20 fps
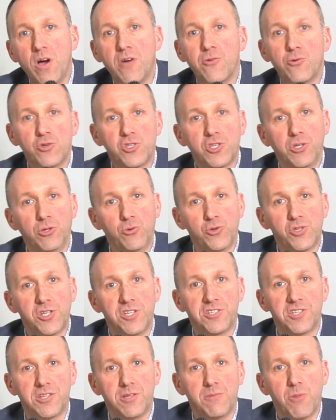other
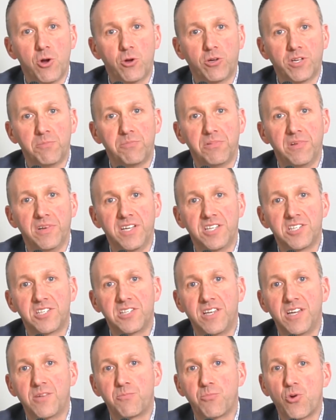solutions in the marketplace
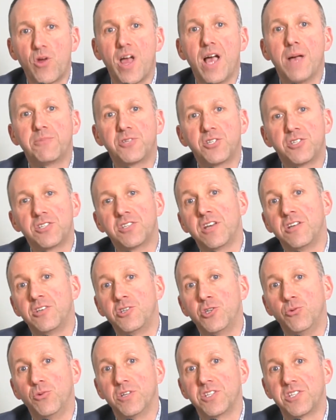that perhaps
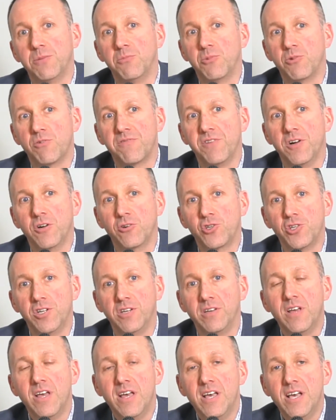do a similar
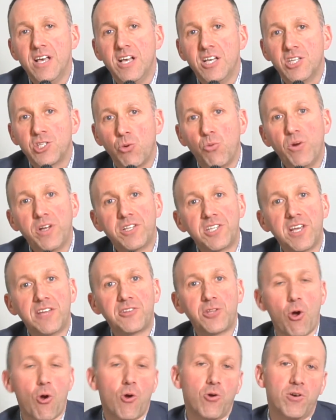function. So what's
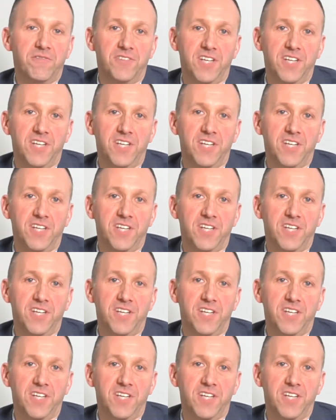at the heart of